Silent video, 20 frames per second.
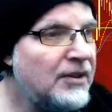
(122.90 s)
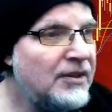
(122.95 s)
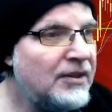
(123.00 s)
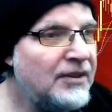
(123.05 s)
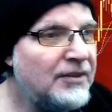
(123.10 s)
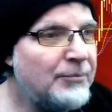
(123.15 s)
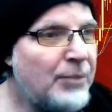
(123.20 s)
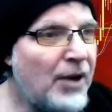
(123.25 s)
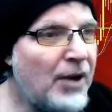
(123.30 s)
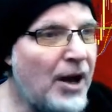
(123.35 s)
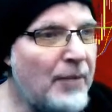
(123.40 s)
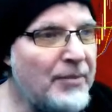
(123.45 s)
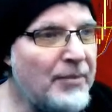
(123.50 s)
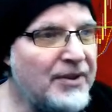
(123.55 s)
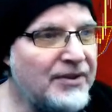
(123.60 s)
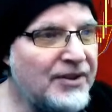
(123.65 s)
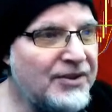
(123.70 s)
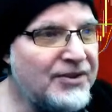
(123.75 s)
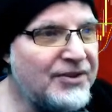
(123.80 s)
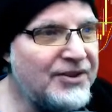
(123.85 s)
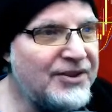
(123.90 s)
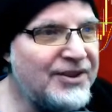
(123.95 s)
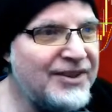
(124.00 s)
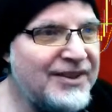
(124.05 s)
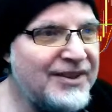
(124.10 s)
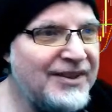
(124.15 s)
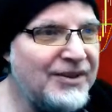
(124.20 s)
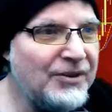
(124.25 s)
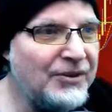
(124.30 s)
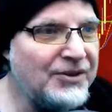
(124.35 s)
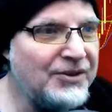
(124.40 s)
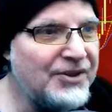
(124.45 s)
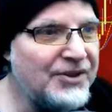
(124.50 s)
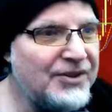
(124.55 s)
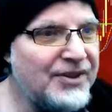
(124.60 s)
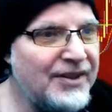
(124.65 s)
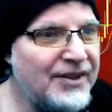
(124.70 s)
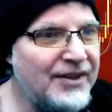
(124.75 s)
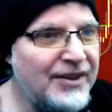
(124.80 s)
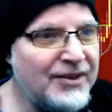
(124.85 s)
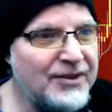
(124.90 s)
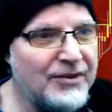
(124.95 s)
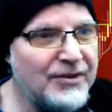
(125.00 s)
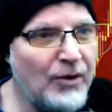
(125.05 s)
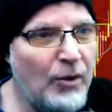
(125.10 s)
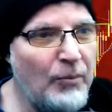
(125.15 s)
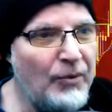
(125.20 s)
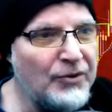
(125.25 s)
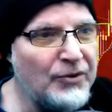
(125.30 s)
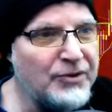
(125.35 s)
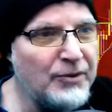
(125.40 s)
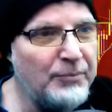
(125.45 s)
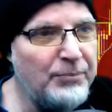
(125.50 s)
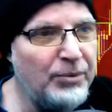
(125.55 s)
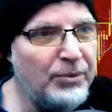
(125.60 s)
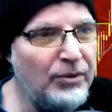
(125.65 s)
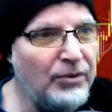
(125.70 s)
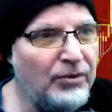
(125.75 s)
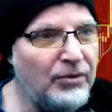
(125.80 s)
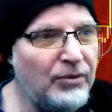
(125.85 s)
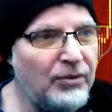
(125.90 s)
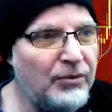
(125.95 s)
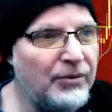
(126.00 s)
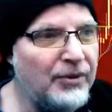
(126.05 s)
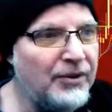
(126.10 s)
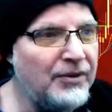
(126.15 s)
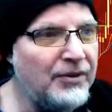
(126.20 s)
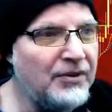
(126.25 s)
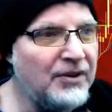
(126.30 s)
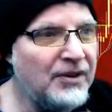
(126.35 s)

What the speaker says: Problem is it's still just in this almost a bullhorn